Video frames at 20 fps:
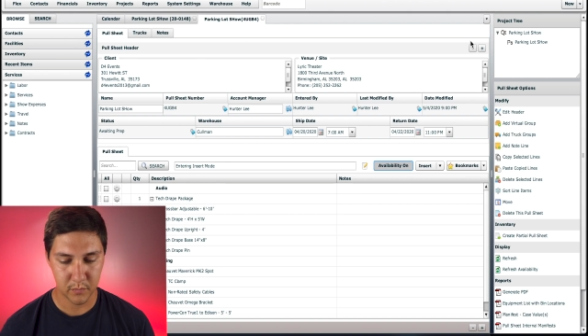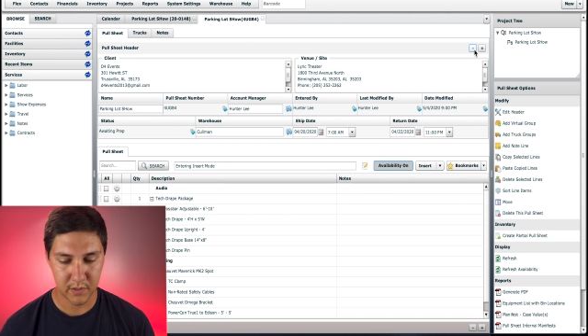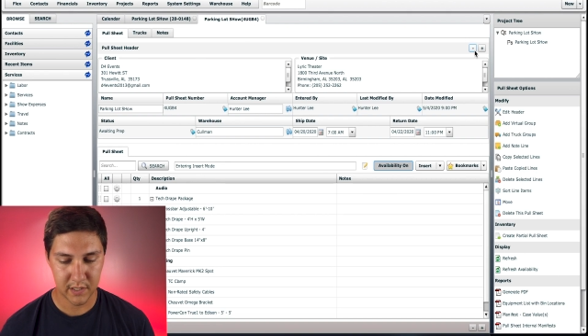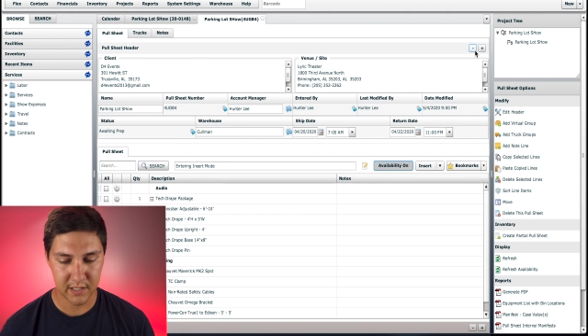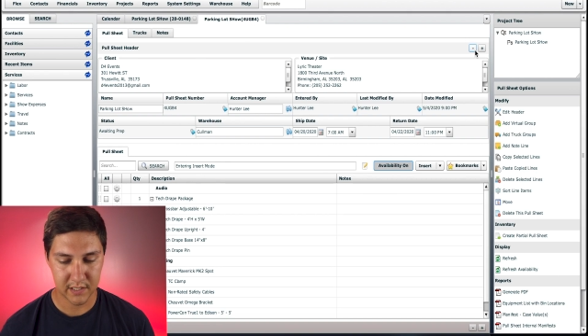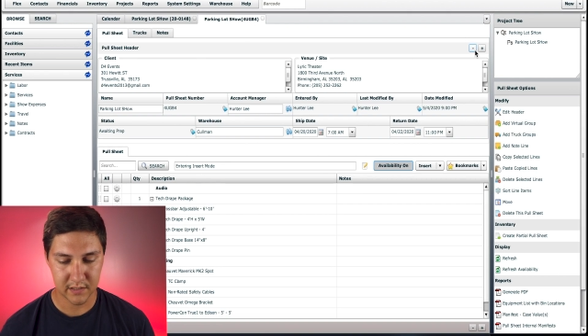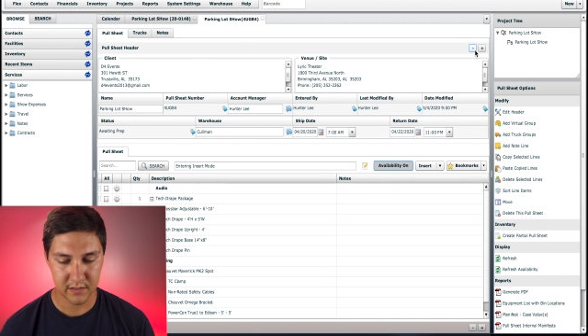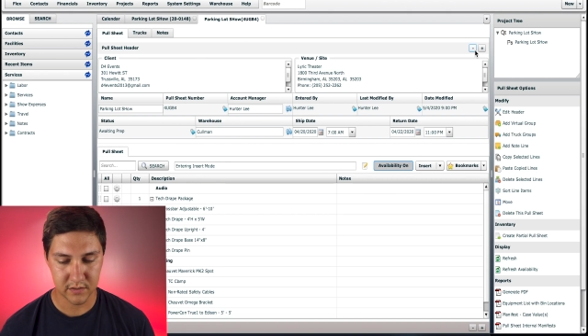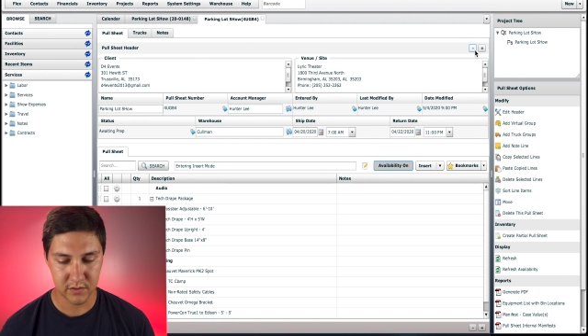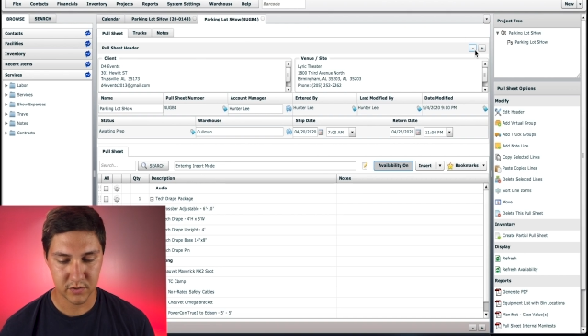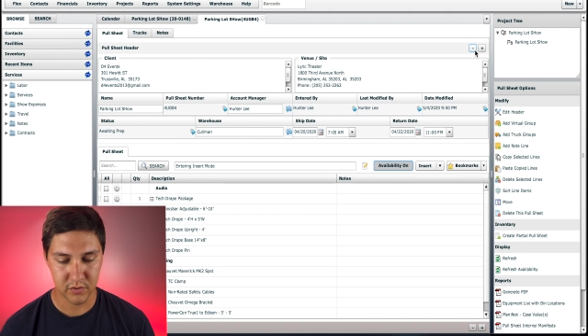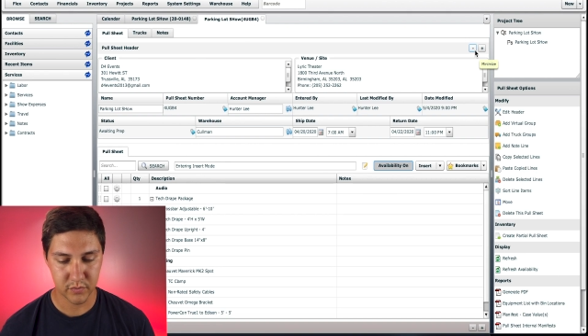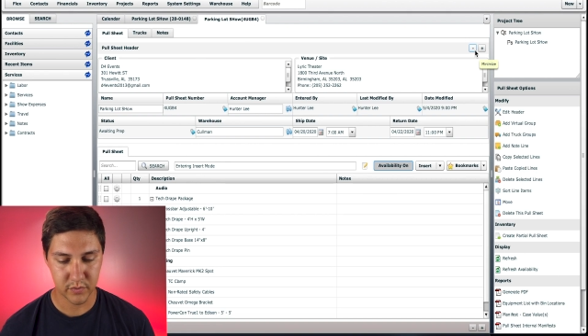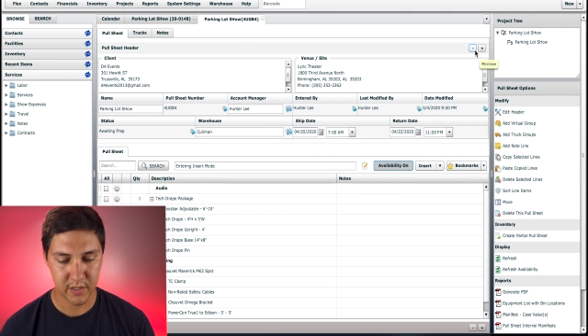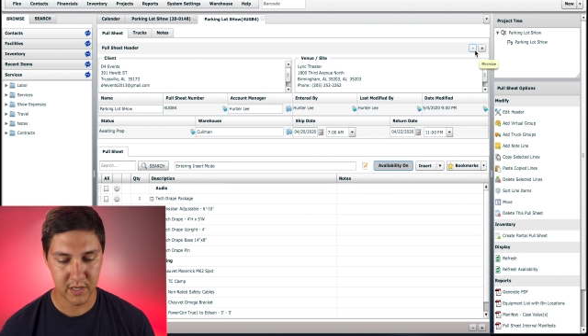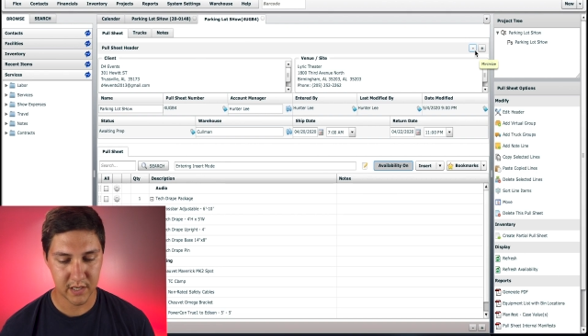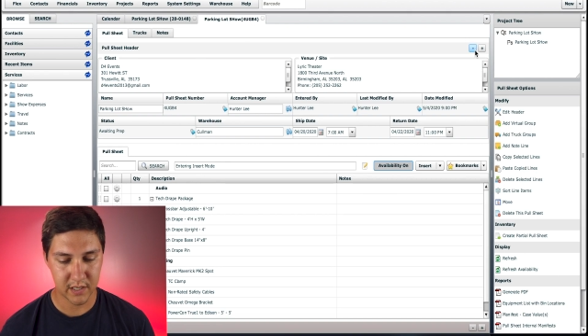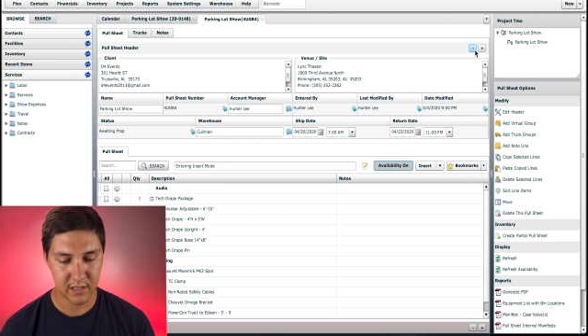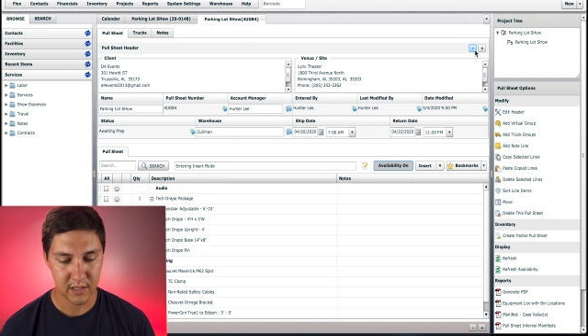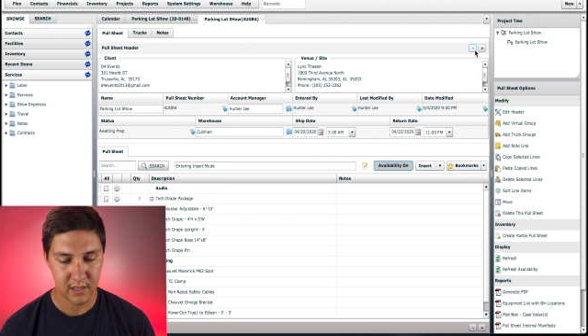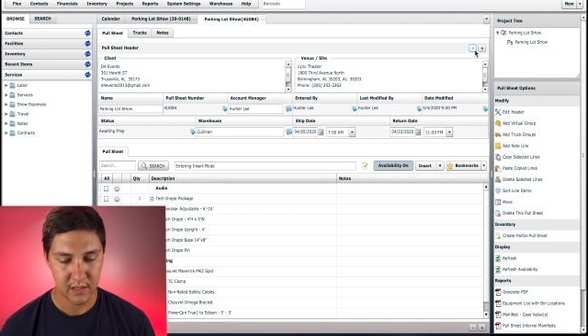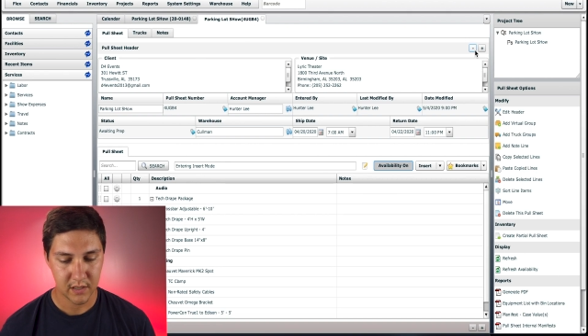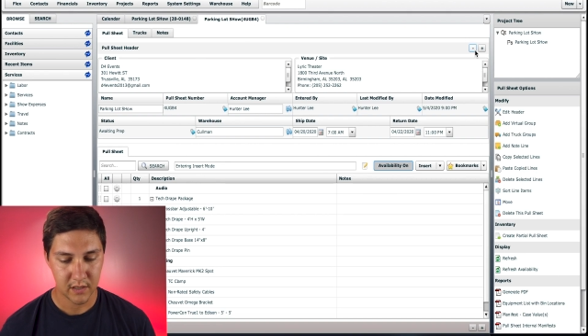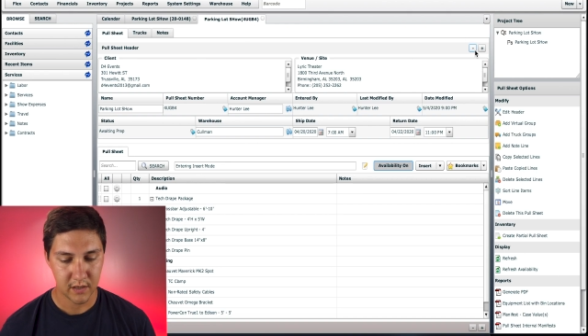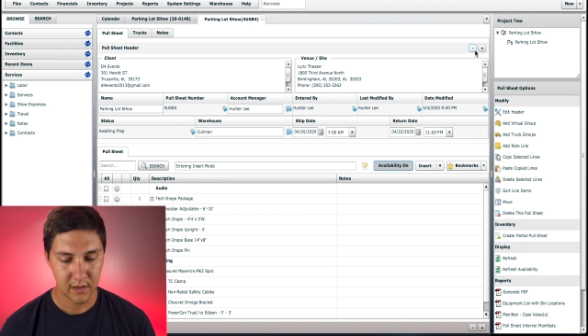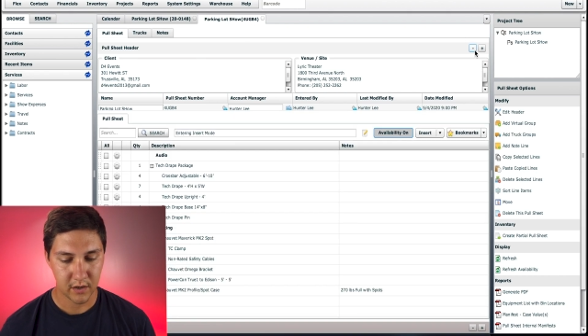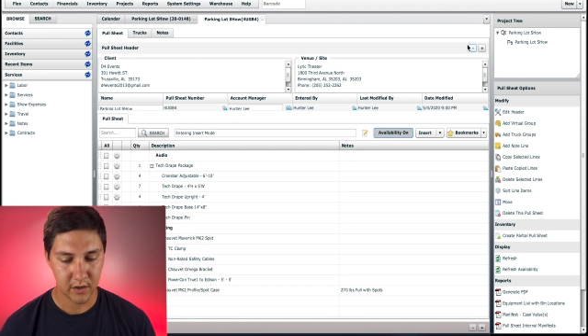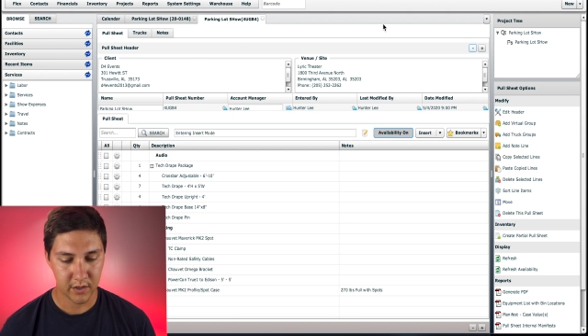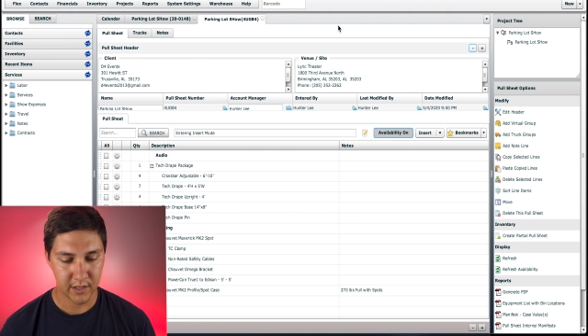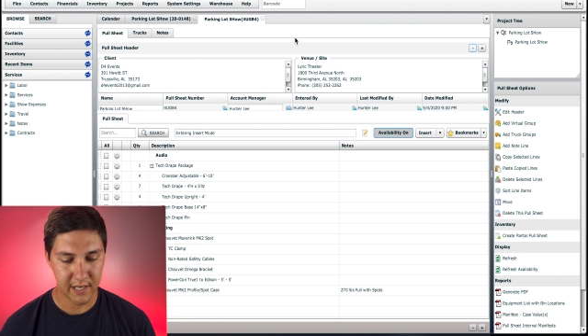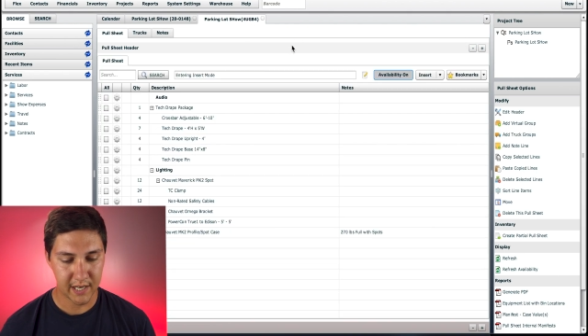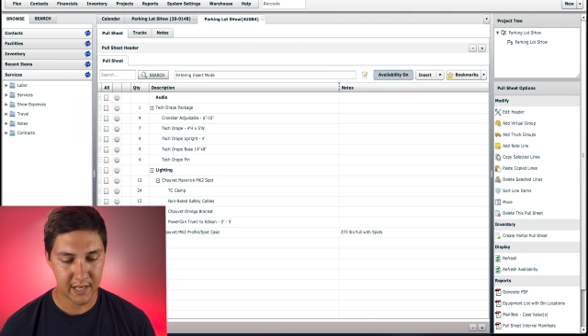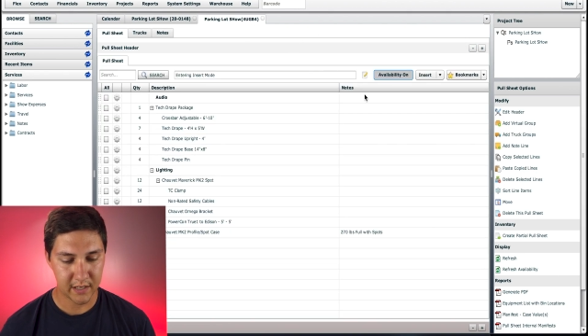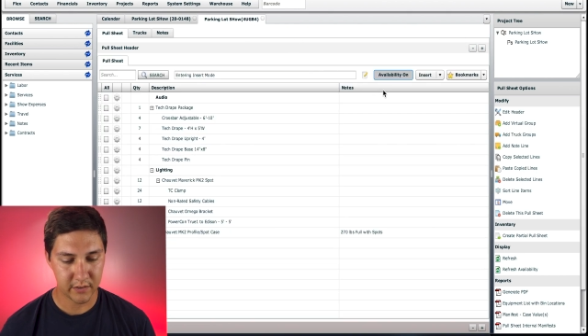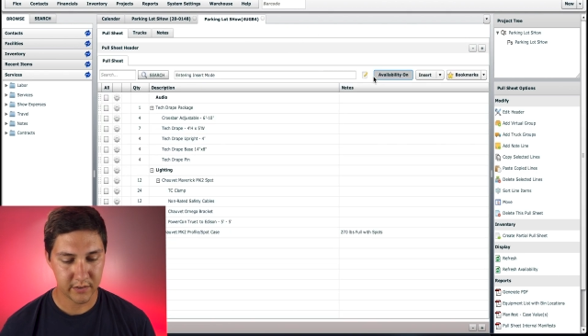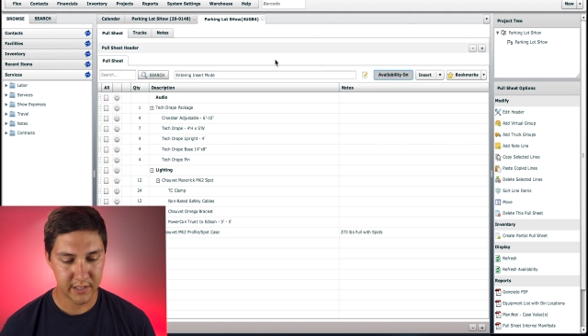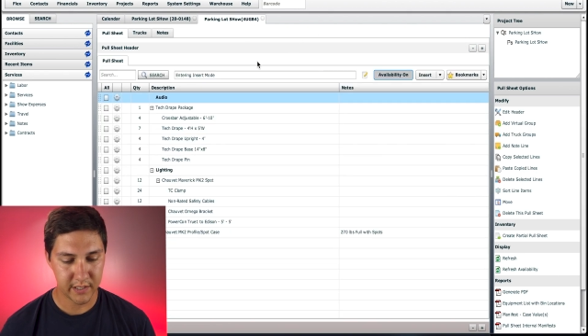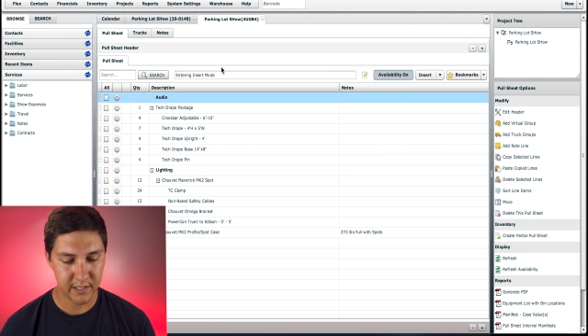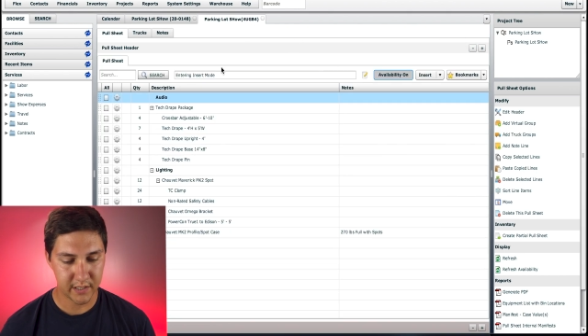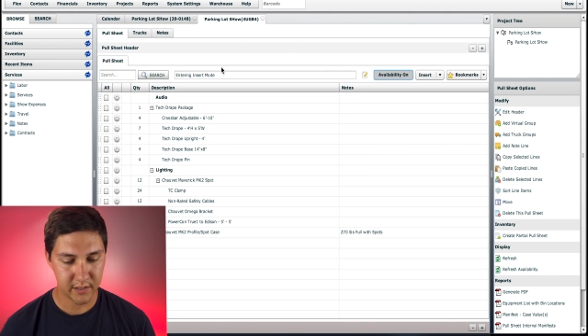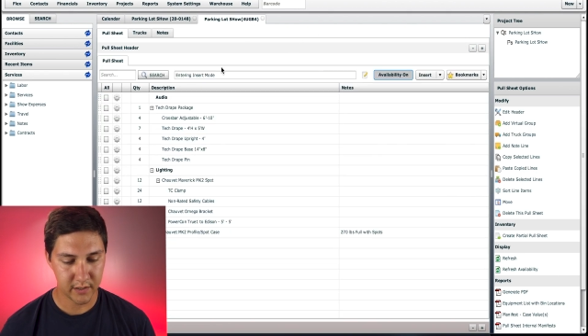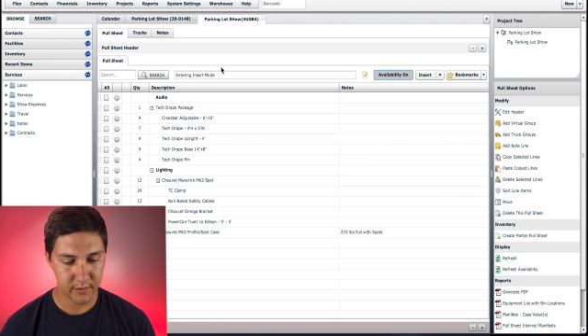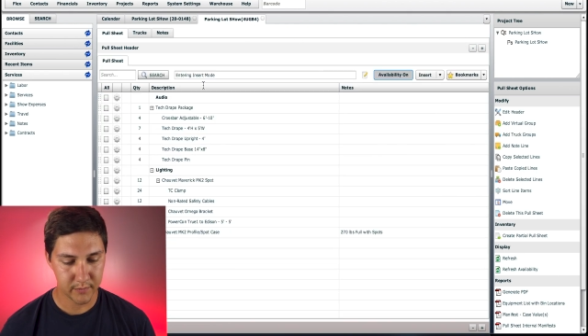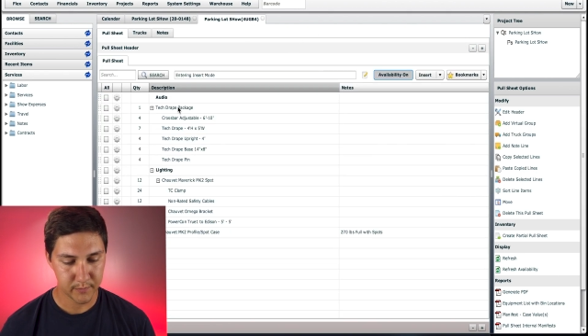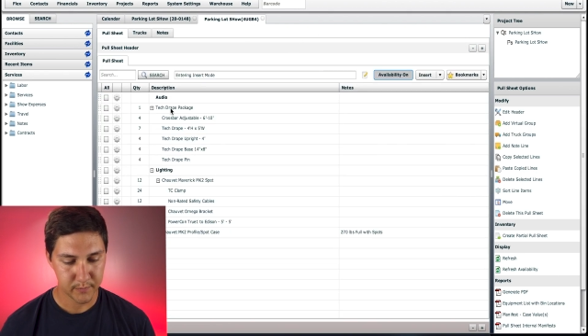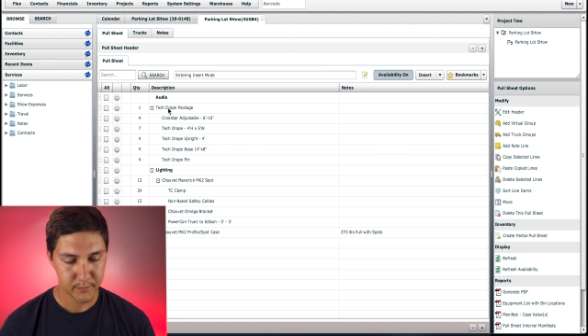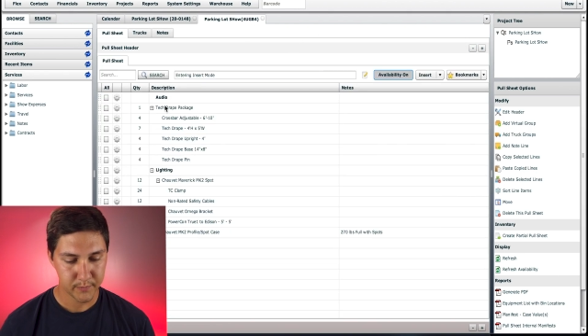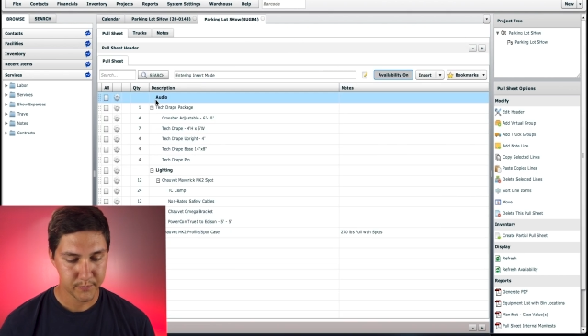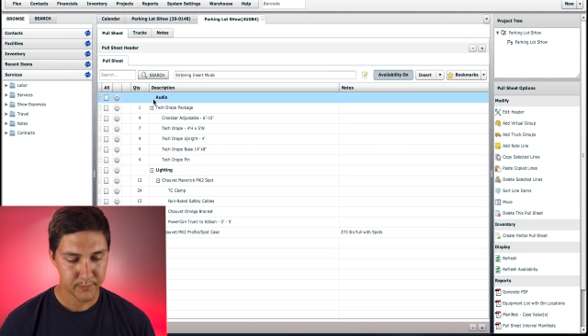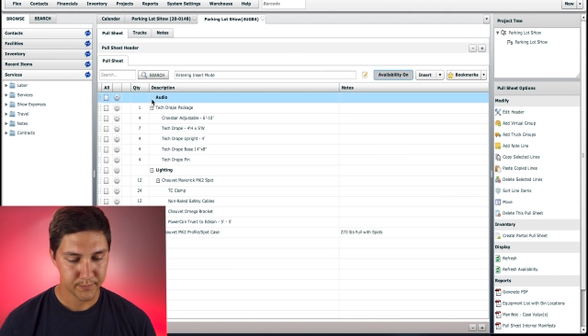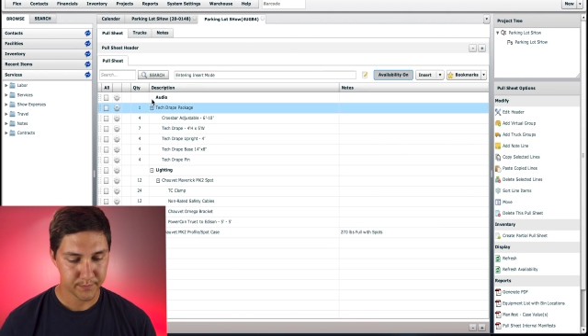We can shrink our header here.